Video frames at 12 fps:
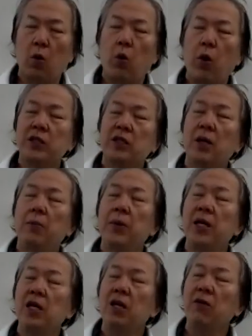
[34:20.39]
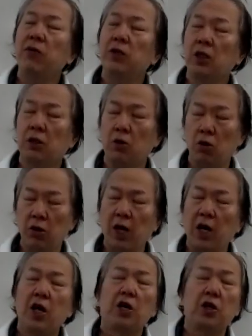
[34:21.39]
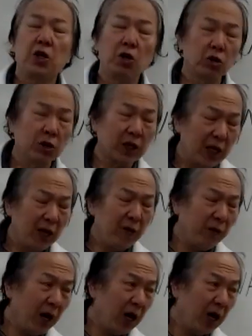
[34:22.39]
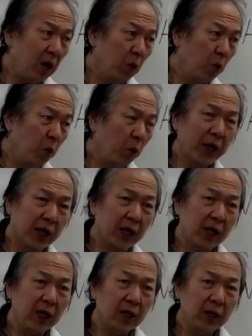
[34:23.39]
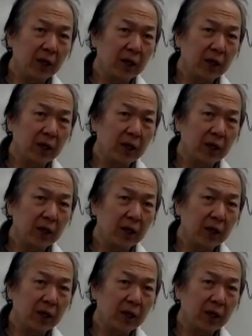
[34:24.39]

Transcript: What's the meaning for the donor? You give away